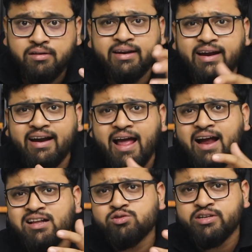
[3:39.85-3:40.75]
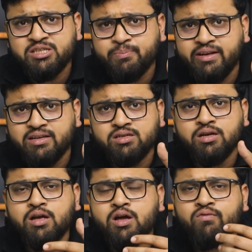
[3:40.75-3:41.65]
and get hands-on experience
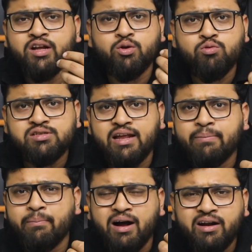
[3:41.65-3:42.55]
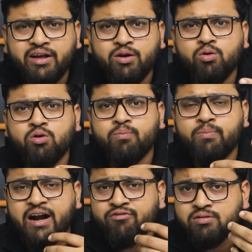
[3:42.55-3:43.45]
with the tools like Maltego,
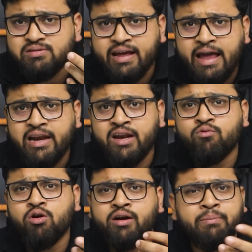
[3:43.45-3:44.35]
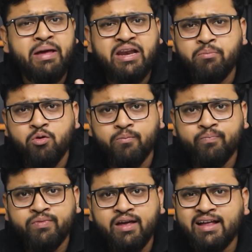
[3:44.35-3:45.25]
platforms like AlienVault, and many more.
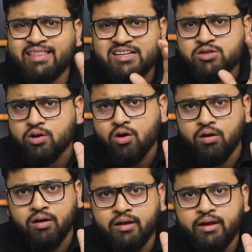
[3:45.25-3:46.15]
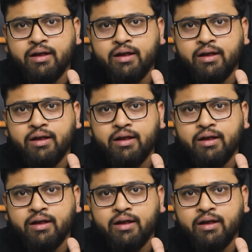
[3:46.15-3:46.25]
And that's not all.